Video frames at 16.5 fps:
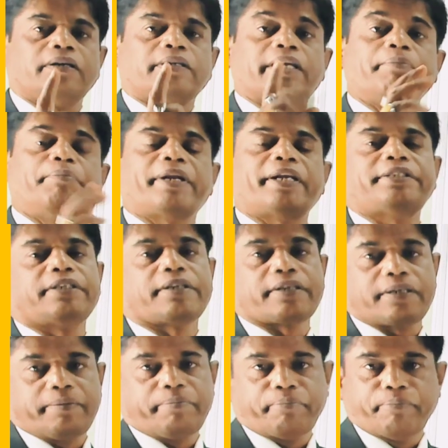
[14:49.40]

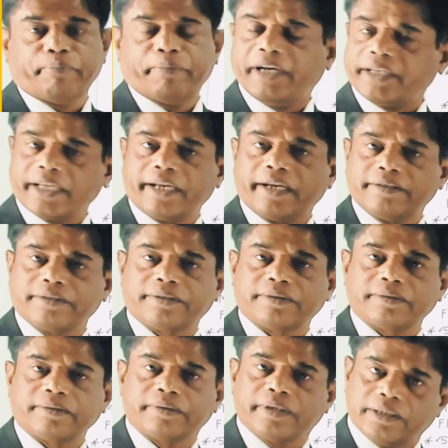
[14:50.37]
temperature
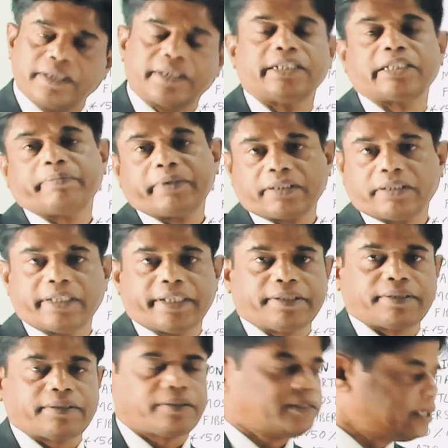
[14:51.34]
maintenance in the dispersed
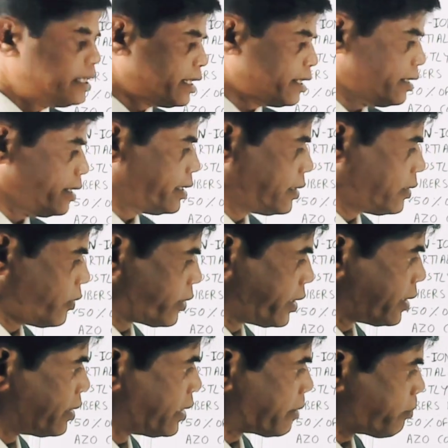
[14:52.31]
dyes. Here it is not
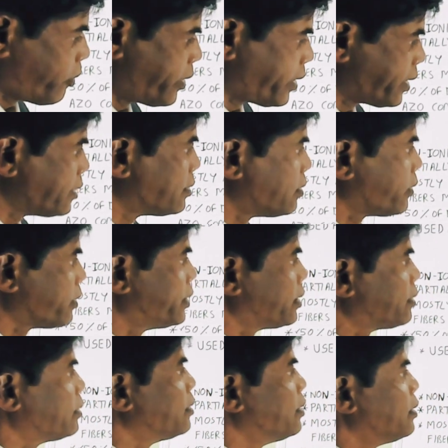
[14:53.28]
there. The point is not
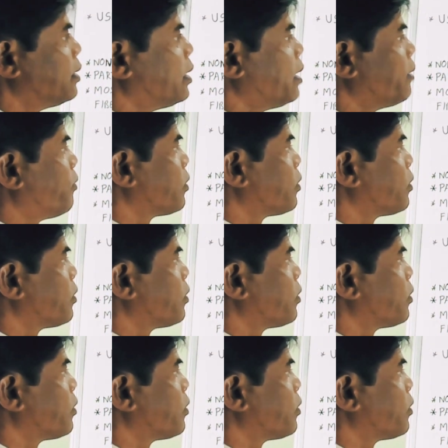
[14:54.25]
there. I